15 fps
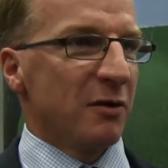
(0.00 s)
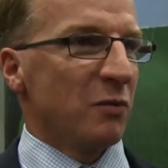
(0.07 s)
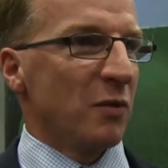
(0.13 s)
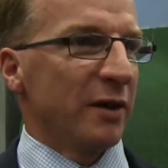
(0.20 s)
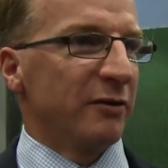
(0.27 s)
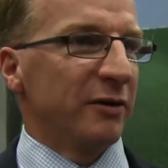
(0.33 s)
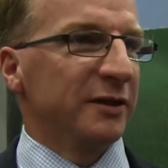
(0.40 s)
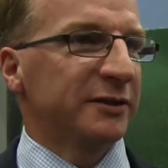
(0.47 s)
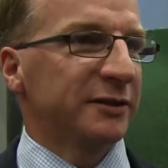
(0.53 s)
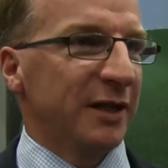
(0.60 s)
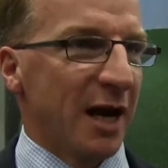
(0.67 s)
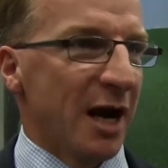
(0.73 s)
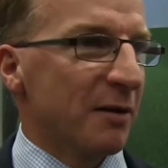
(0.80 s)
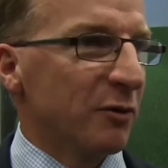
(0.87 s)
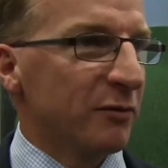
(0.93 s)
whether it's
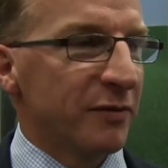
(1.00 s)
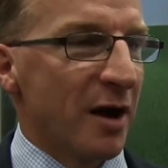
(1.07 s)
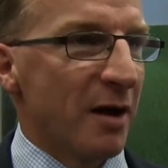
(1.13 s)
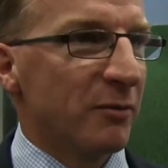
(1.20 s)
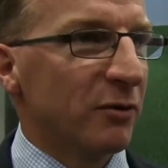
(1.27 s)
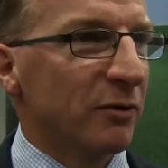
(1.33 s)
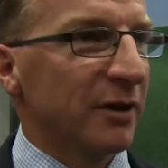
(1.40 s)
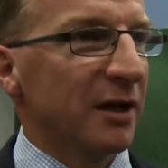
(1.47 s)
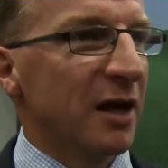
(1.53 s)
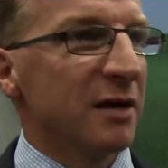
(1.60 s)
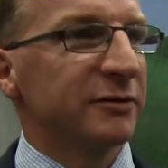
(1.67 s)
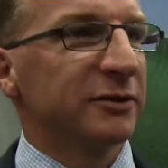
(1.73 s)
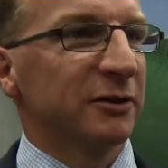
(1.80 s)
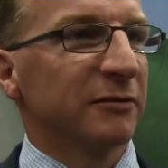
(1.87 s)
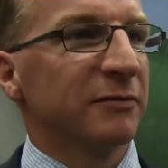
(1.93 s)
the arable farmer or the
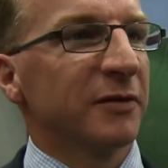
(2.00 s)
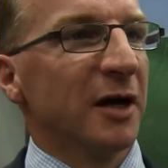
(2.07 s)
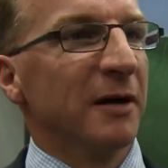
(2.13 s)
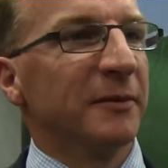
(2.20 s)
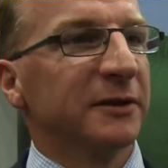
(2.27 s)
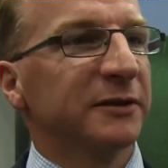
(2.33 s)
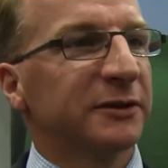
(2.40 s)
livestock farmer.